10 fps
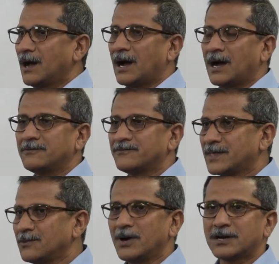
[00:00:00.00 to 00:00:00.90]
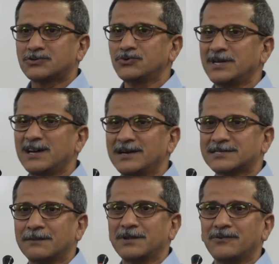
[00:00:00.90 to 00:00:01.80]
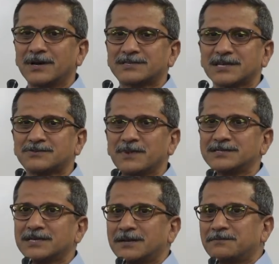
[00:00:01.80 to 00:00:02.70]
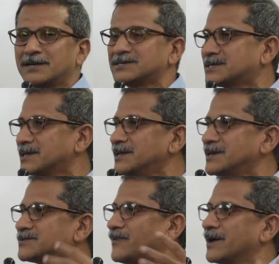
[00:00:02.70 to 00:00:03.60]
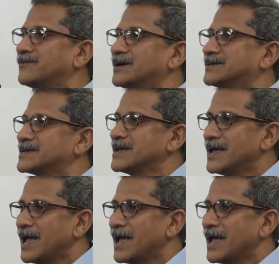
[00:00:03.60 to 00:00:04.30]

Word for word: Um, they work two years, somebody works six months, eight months, three years, five years.